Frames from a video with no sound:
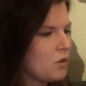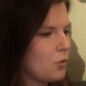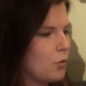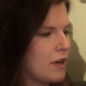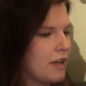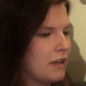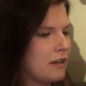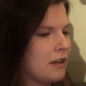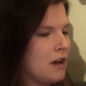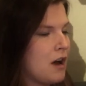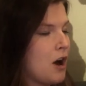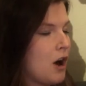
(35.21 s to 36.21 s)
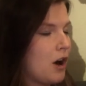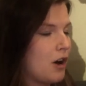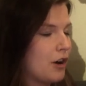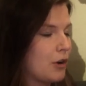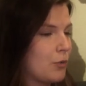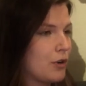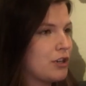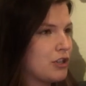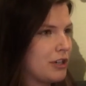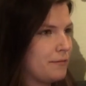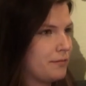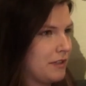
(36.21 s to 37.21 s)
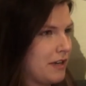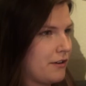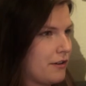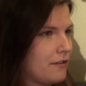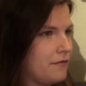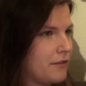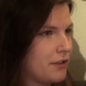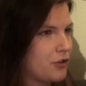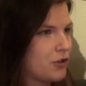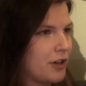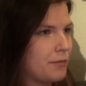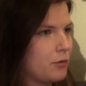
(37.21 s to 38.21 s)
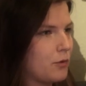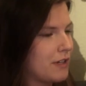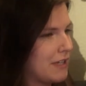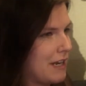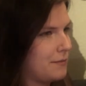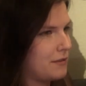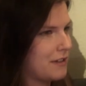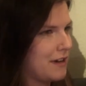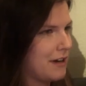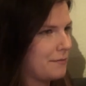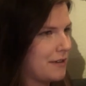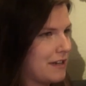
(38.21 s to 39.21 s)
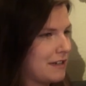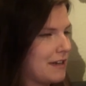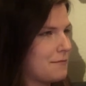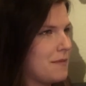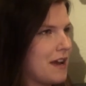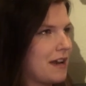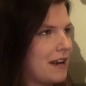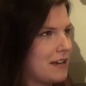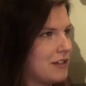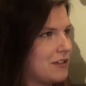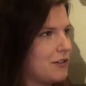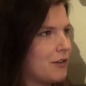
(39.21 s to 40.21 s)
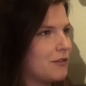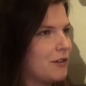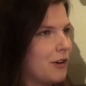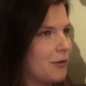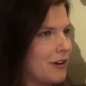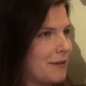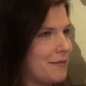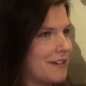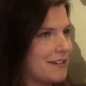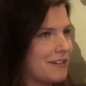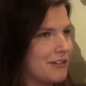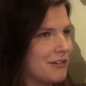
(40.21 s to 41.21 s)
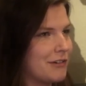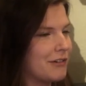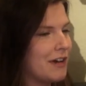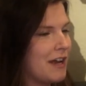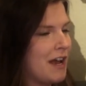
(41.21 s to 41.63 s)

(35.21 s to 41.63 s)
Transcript: when our worship leader for the trip wasn't able to come, and he's like, man, I just don't know what I'm gonna do.